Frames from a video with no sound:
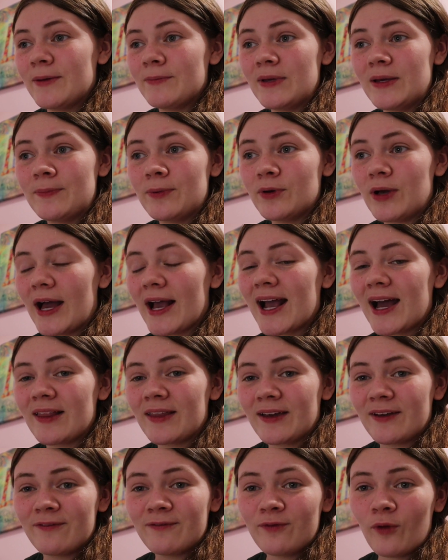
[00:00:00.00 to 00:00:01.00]
People, I got
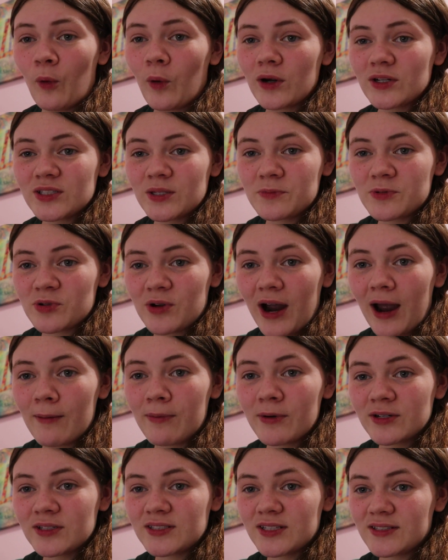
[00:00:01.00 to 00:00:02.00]
like 4
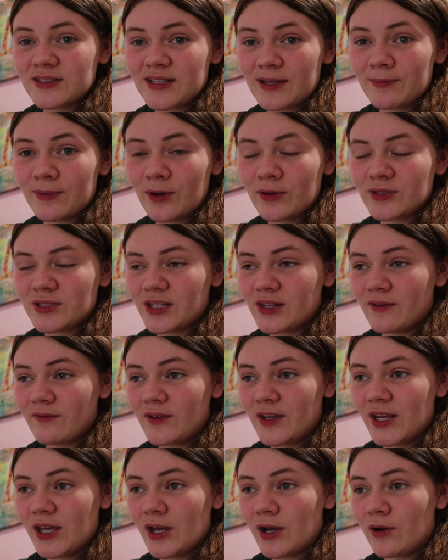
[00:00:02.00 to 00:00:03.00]
subscribers since I posted the
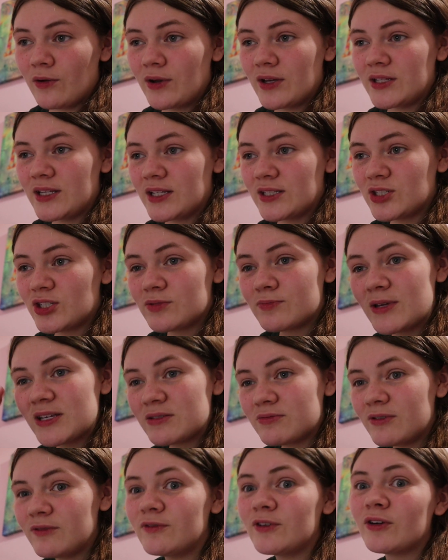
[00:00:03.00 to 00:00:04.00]
video, and it just
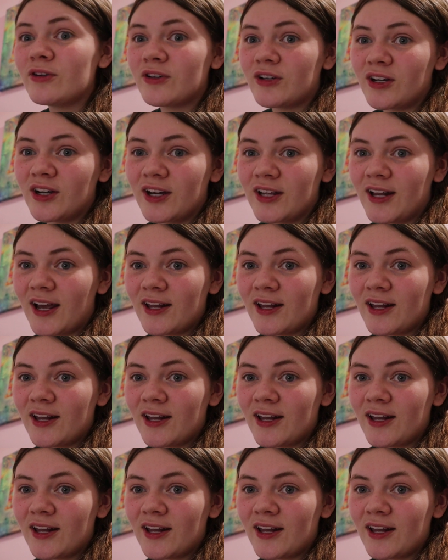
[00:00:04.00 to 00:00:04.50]
makes me feel good.